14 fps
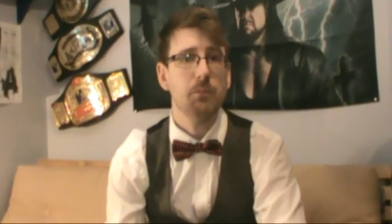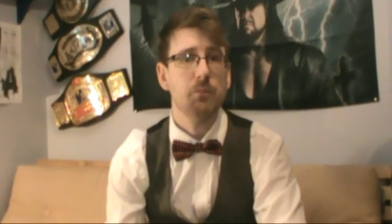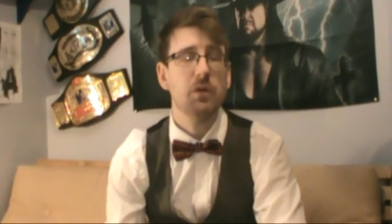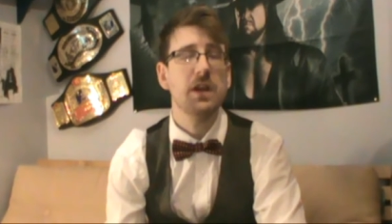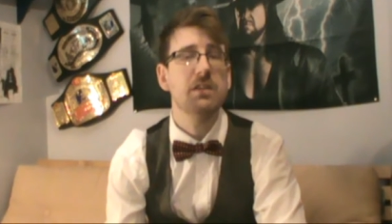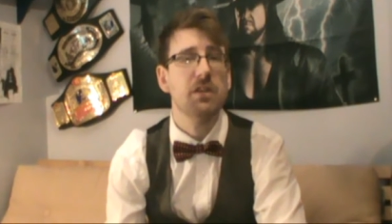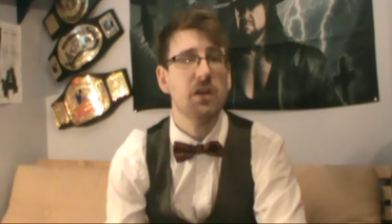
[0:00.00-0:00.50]

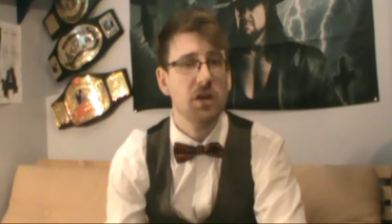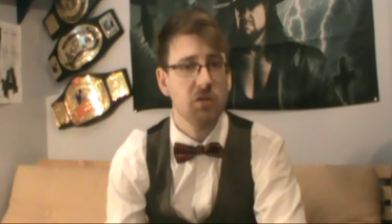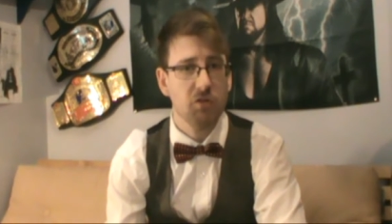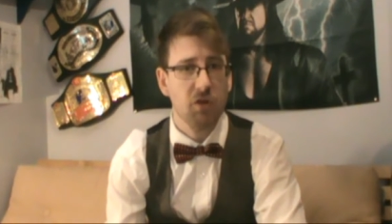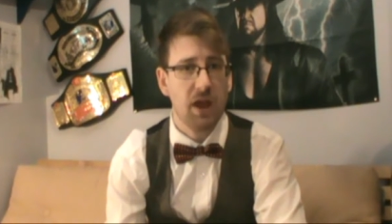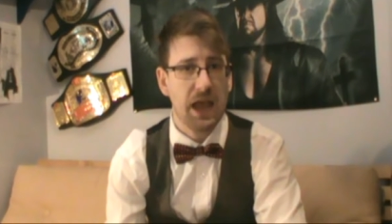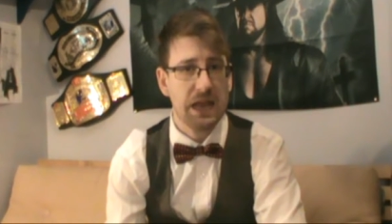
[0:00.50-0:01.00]

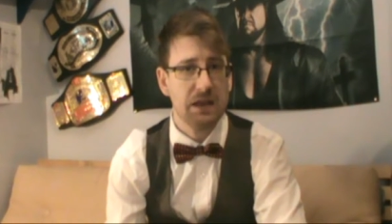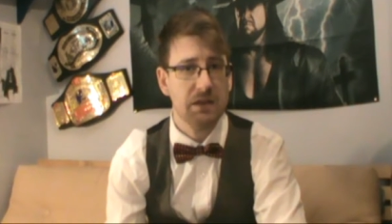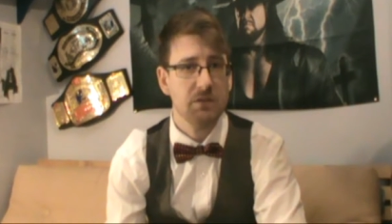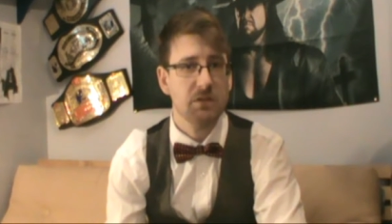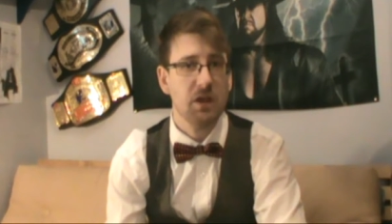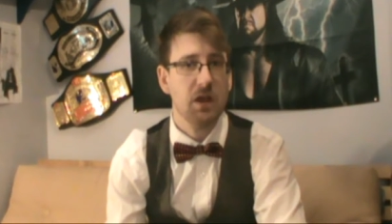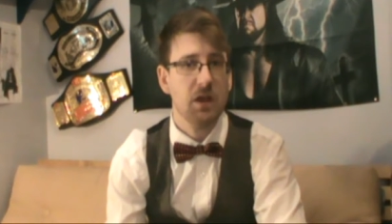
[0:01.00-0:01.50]
research
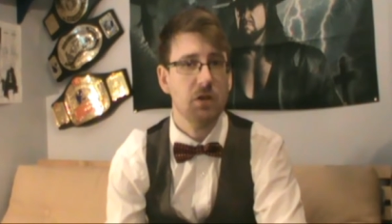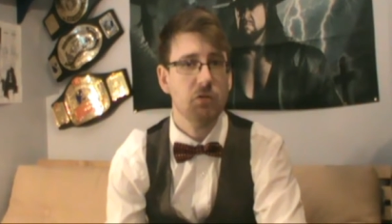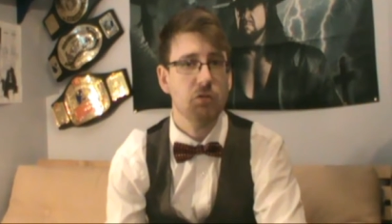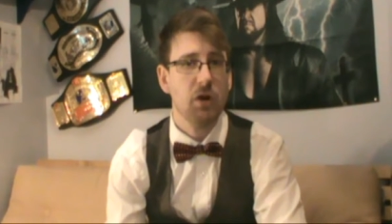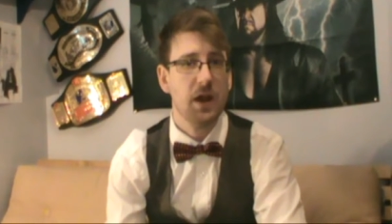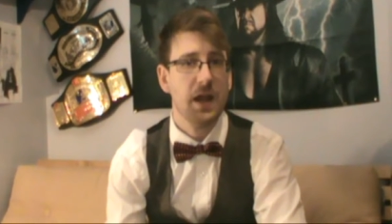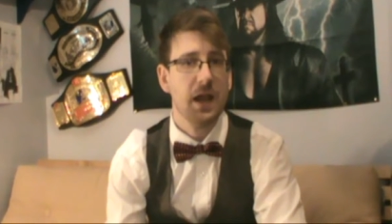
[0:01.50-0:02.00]
and
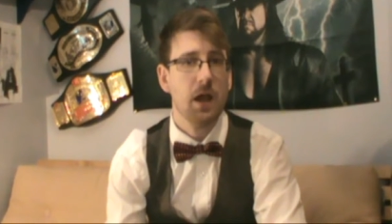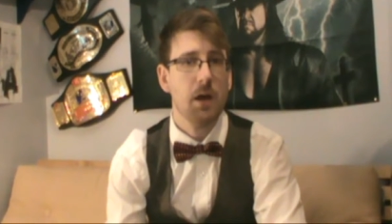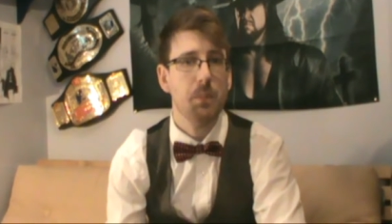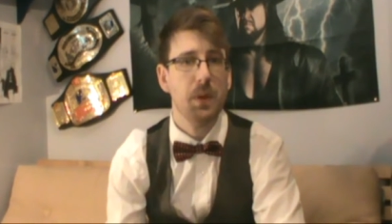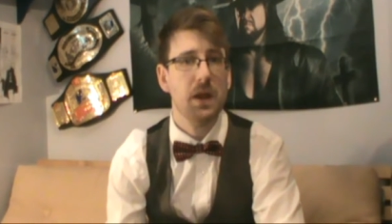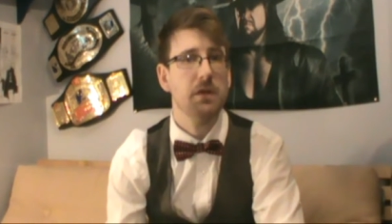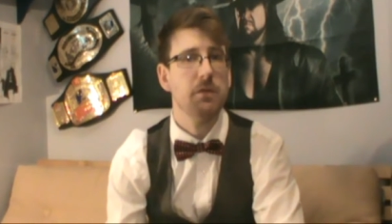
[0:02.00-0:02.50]
training
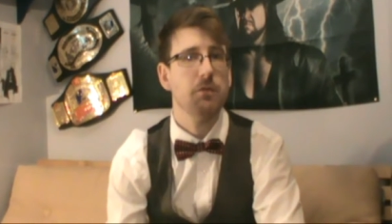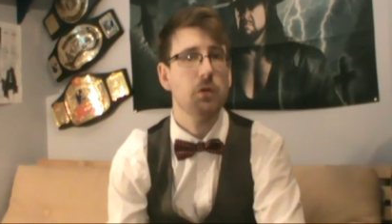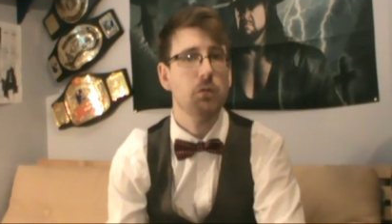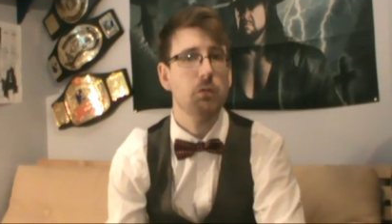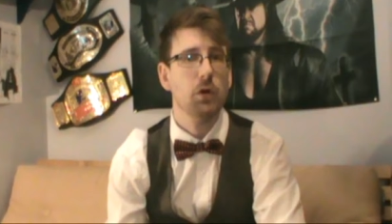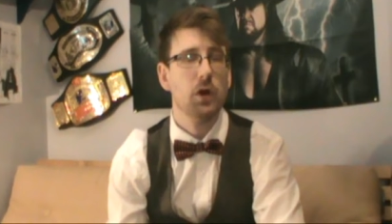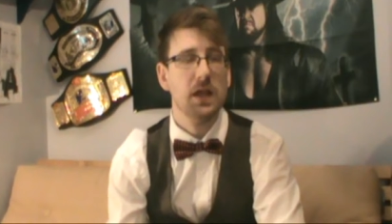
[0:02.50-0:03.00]
up any of
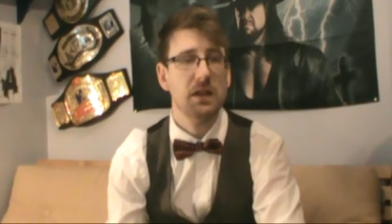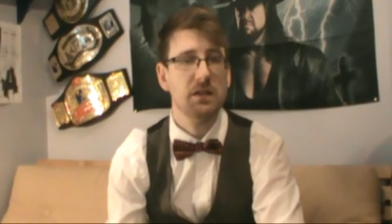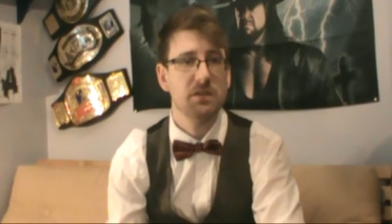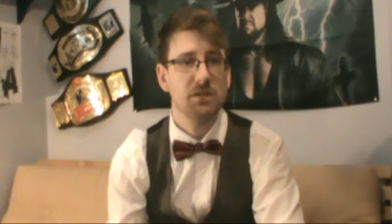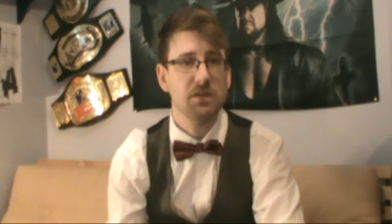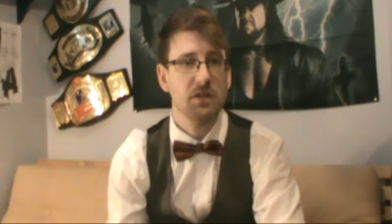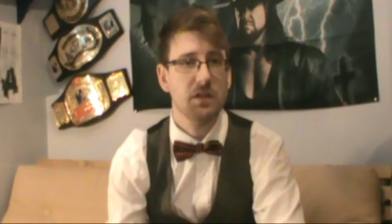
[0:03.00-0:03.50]
your
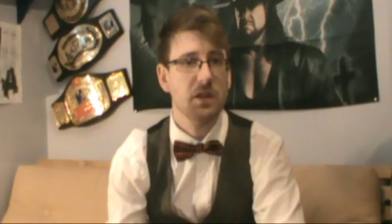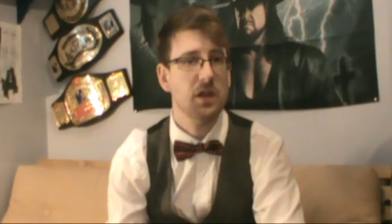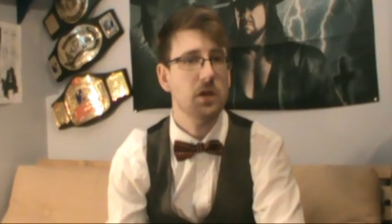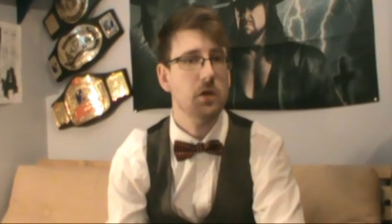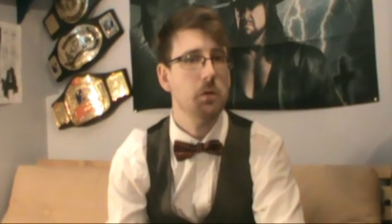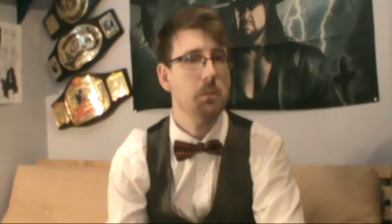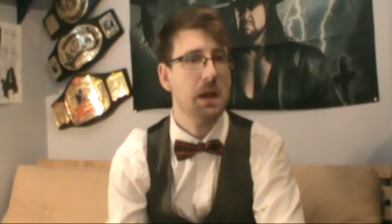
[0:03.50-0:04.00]
rookies that
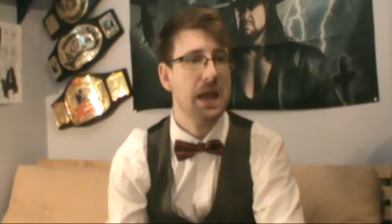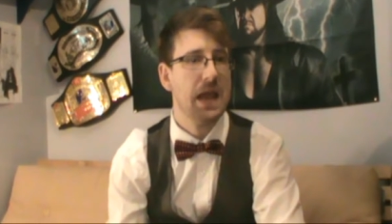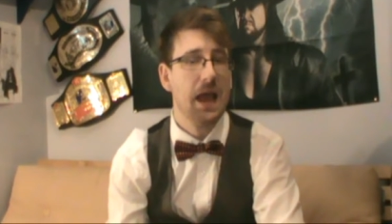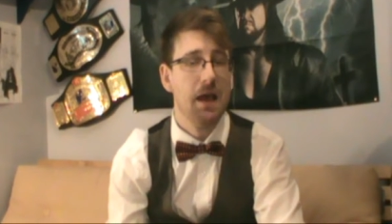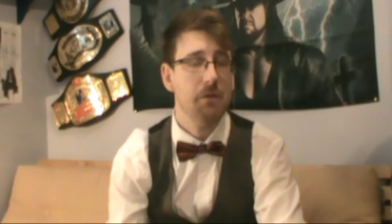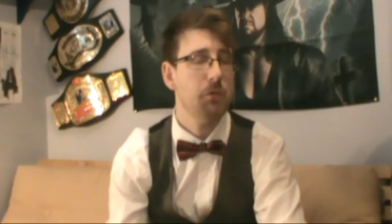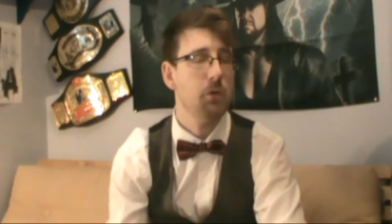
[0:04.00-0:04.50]
you may
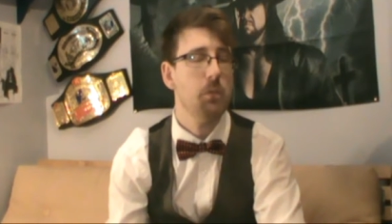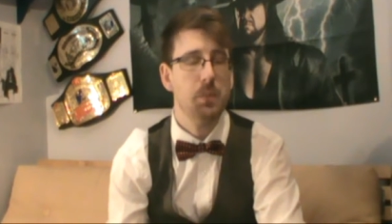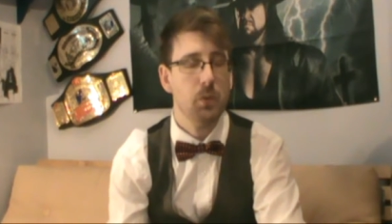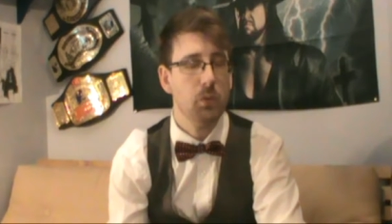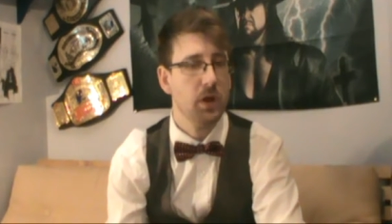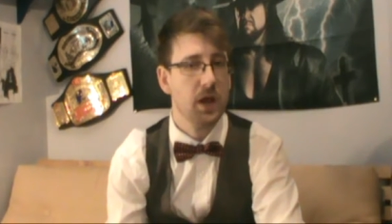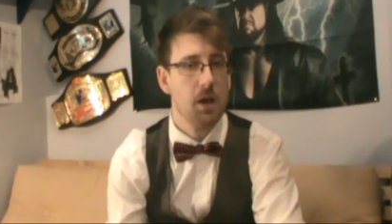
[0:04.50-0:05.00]
have, or
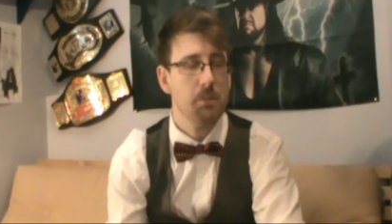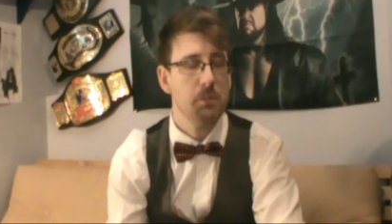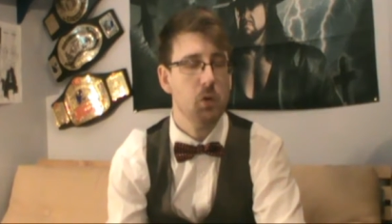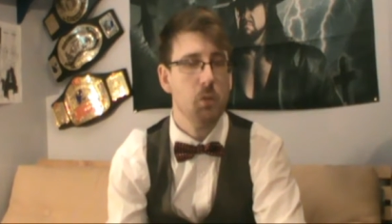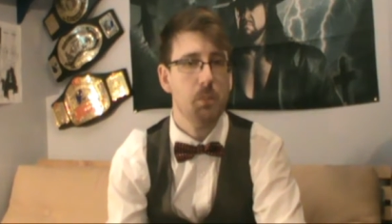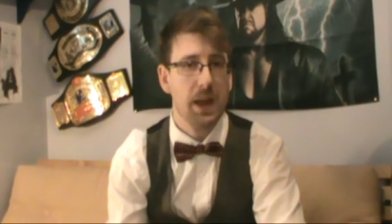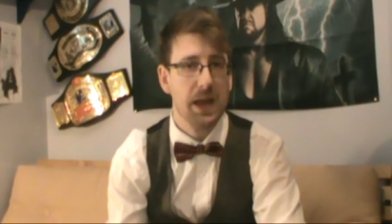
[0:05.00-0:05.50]
building up
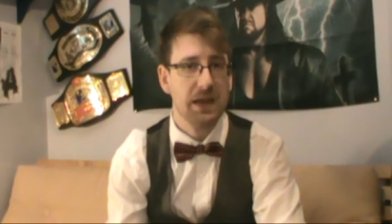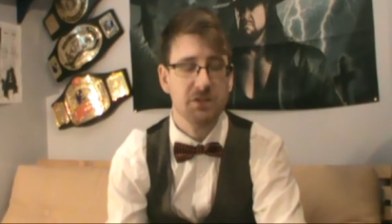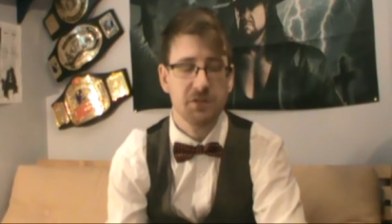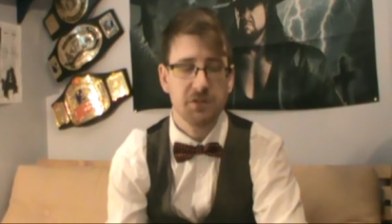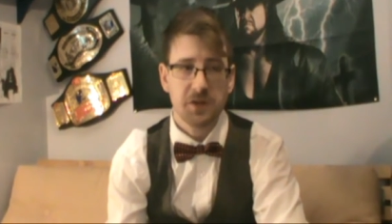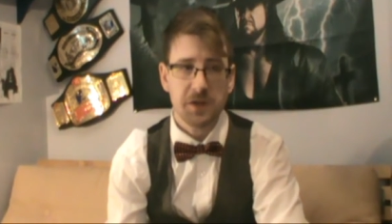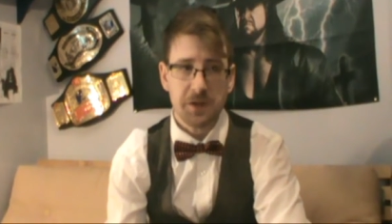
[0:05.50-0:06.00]
your
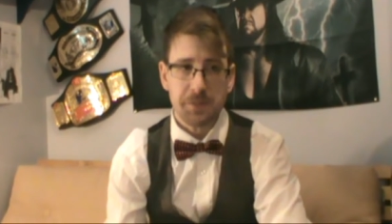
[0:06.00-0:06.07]
base.